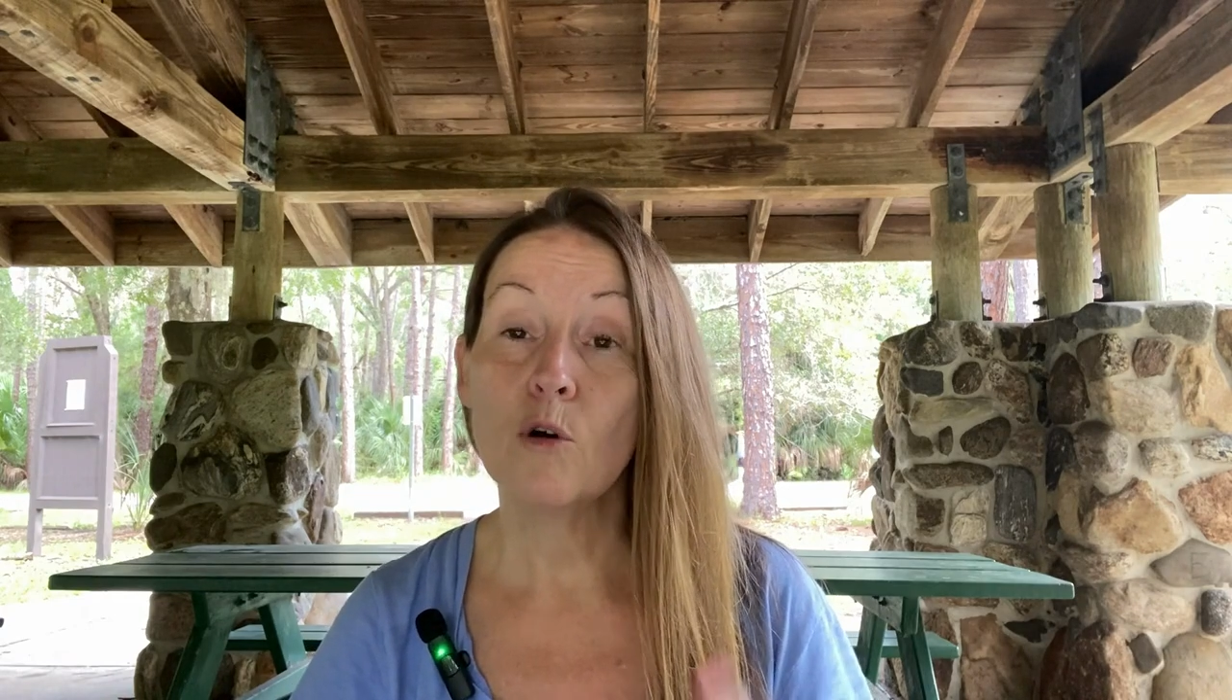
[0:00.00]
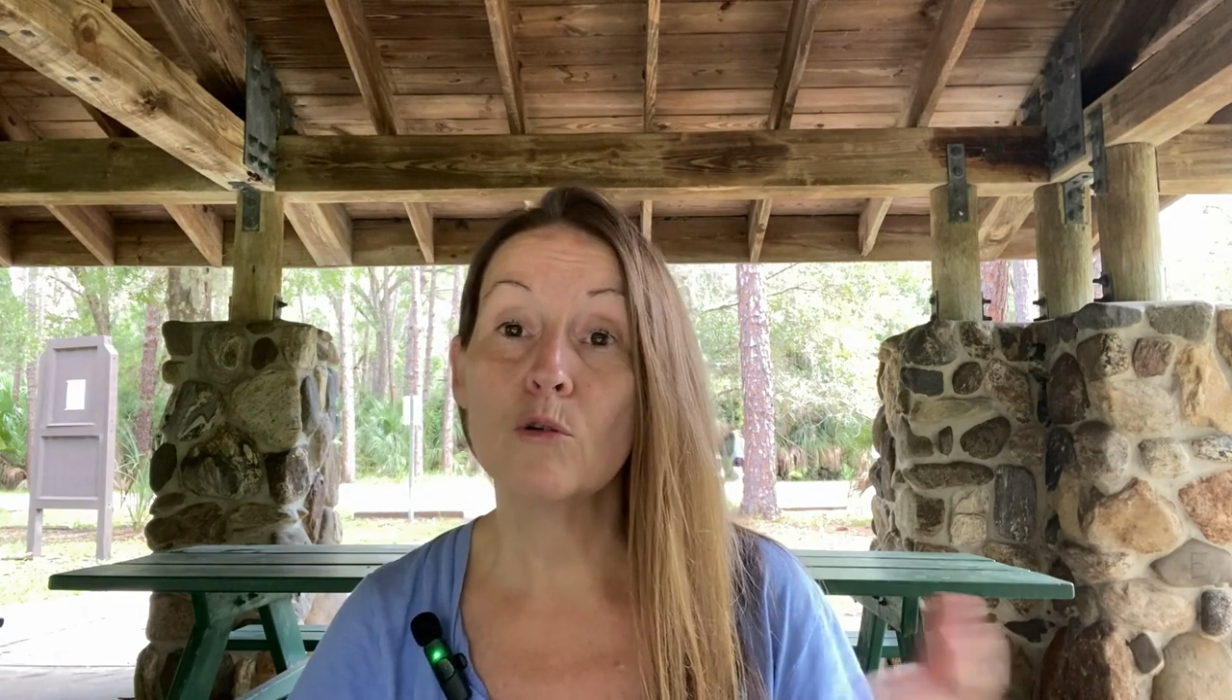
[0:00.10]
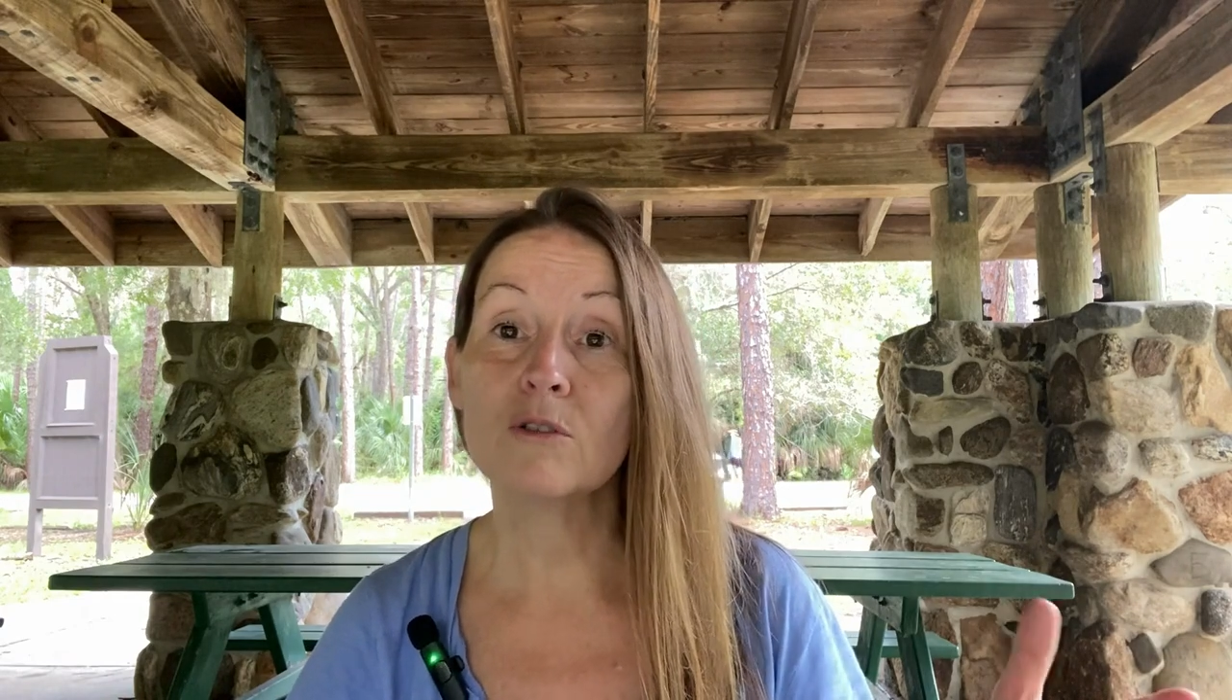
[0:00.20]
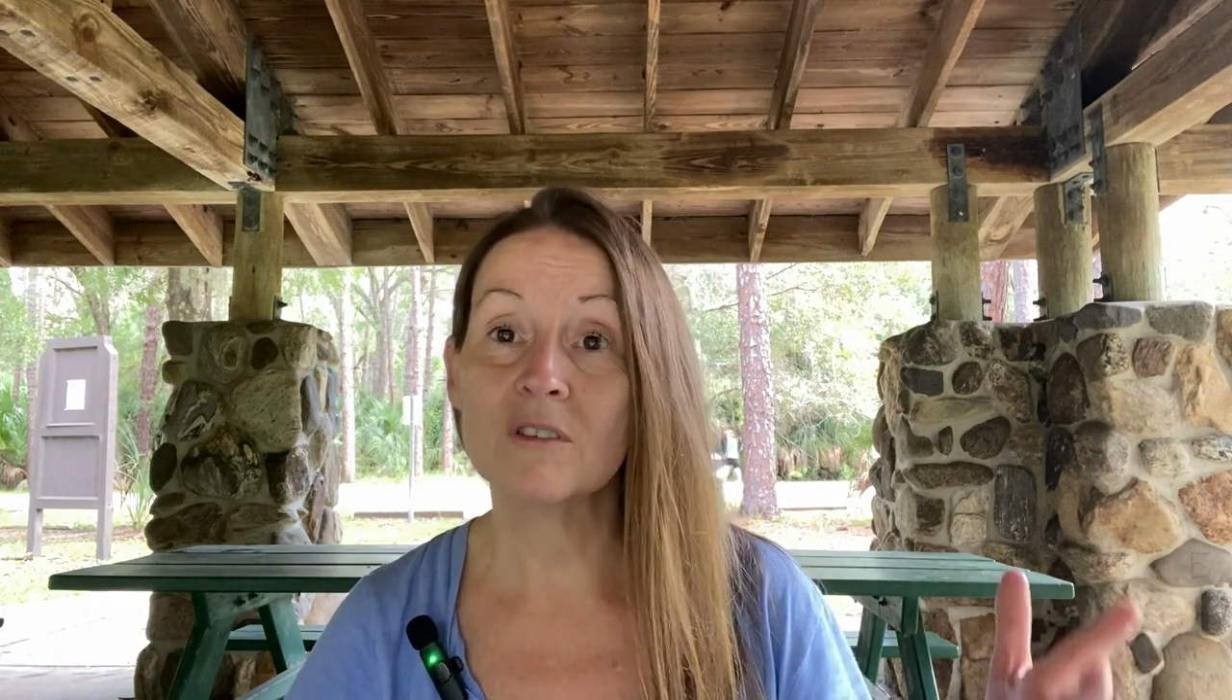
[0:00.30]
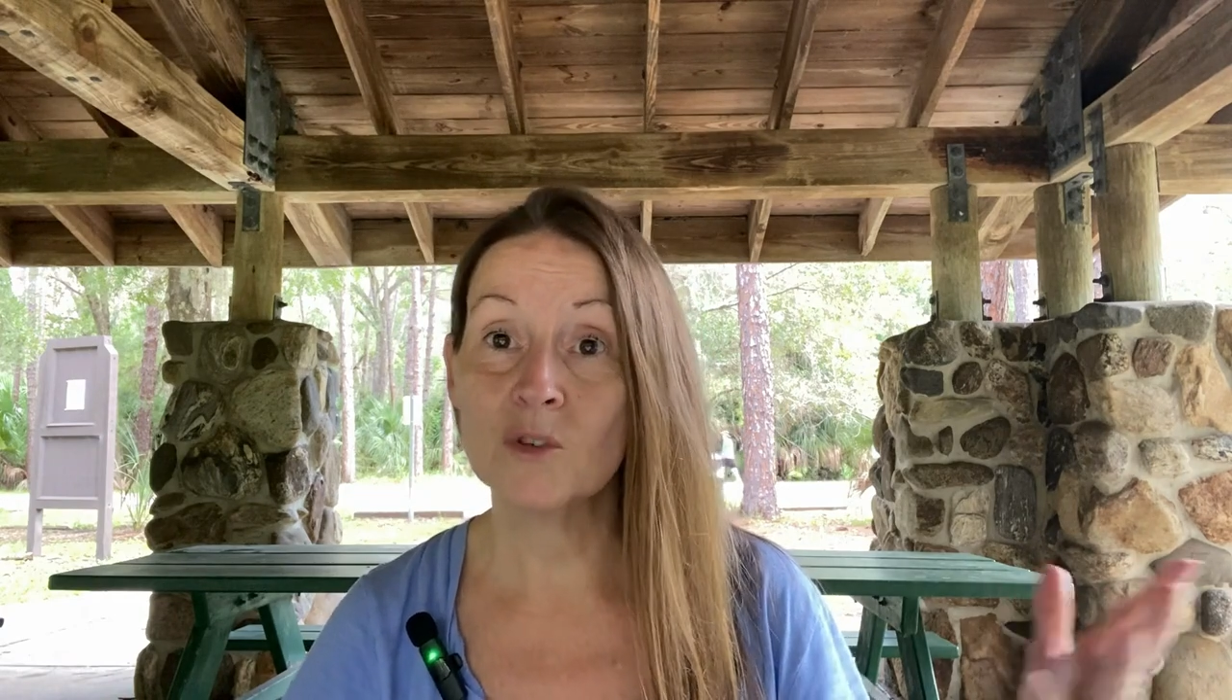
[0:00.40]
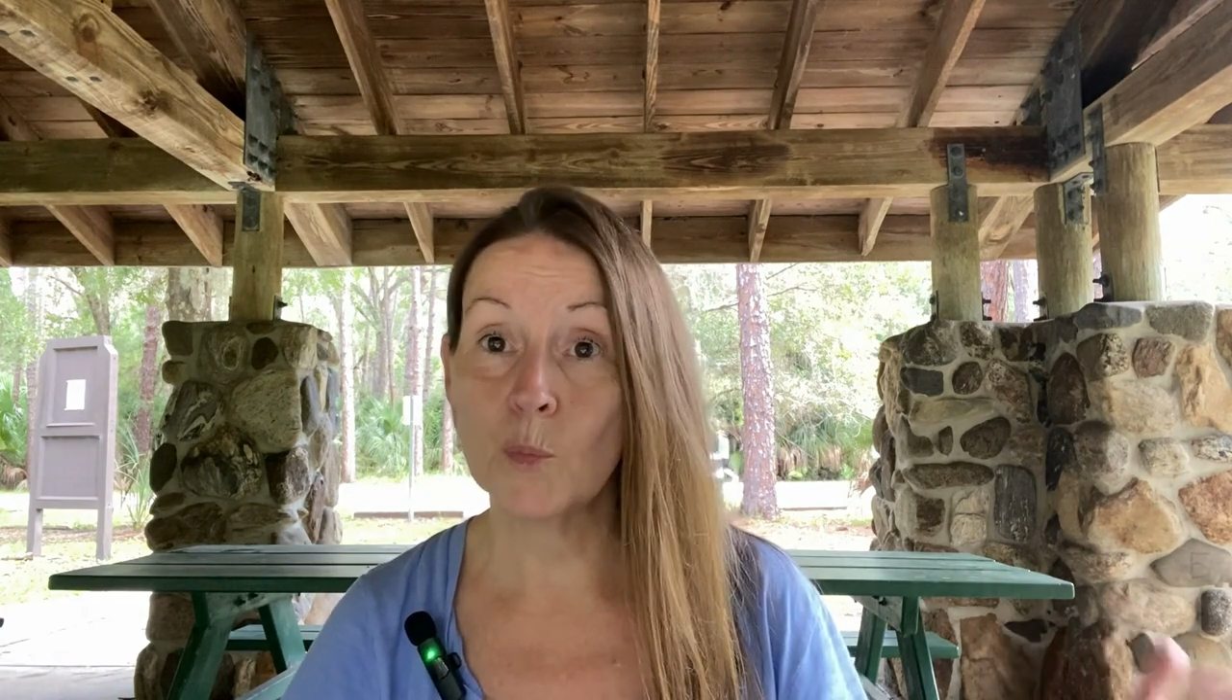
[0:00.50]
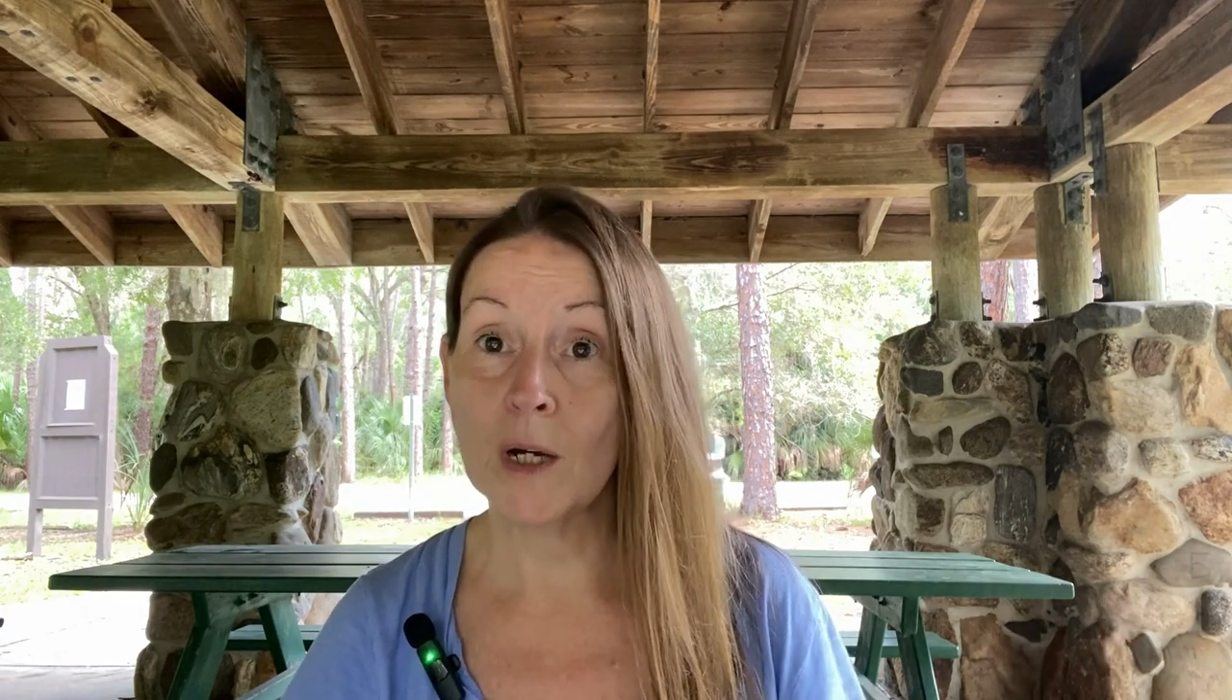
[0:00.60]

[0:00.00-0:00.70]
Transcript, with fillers: hold us